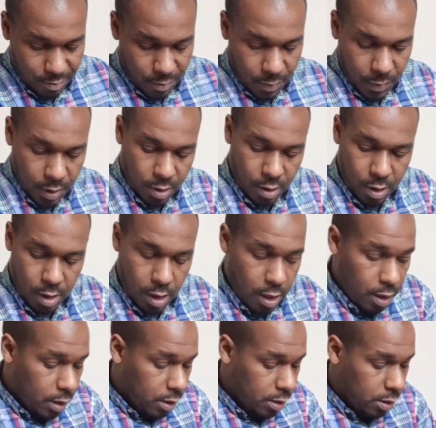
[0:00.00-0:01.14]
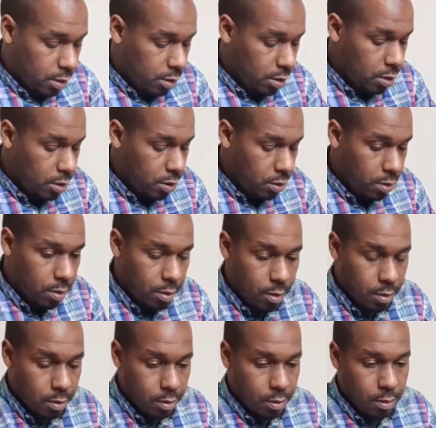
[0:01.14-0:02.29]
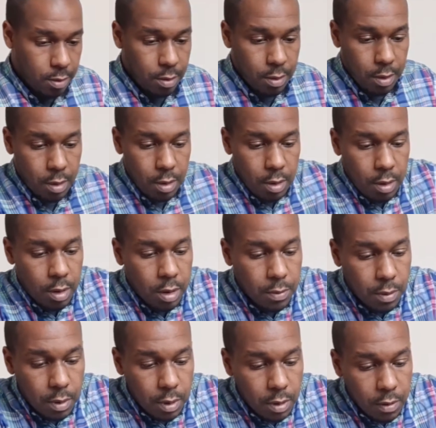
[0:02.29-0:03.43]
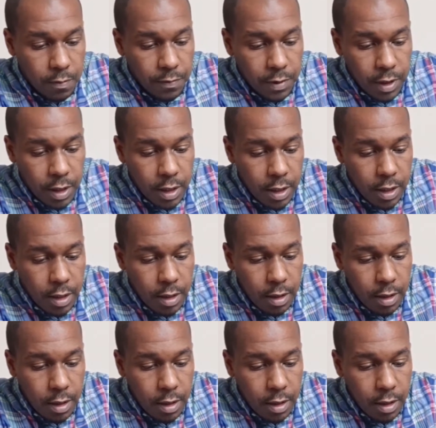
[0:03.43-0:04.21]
All right, that's 2. He's over here.